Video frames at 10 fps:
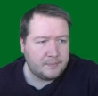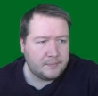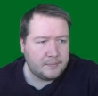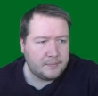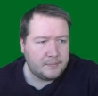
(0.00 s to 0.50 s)

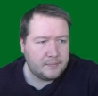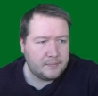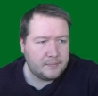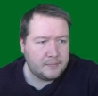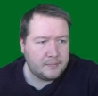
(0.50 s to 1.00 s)

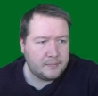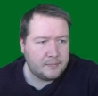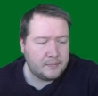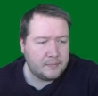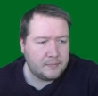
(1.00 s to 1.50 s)

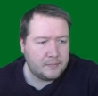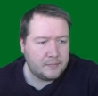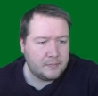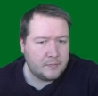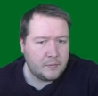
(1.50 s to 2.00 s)

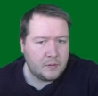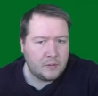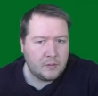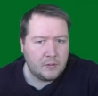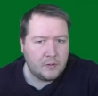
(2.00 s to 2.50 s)

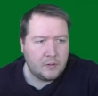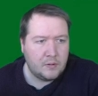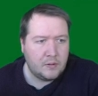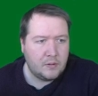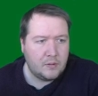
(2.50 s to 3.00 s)

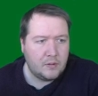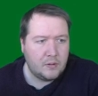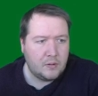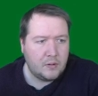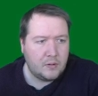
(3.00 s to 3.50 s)

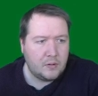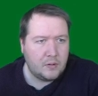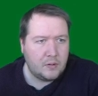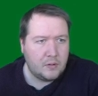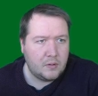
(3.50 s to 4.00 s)

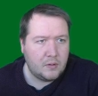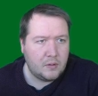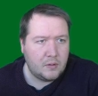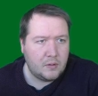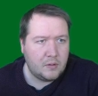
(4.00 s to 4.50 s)

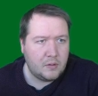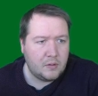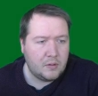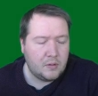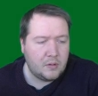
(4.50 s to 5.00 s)

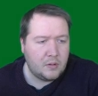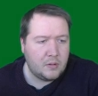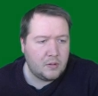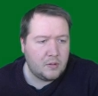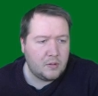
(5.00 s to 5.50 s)

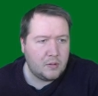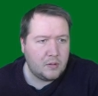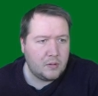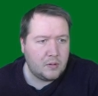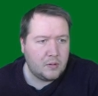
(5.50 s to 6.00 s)

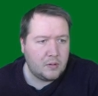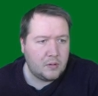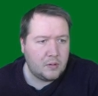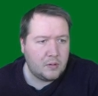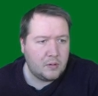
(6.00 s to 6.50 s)

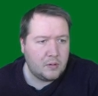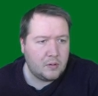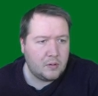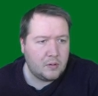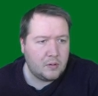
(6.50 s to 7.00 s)

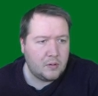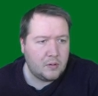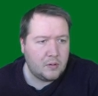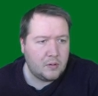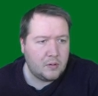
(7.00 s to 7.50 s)

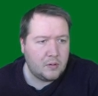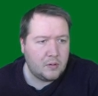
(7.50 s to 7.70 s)
No one is speaking in this clip.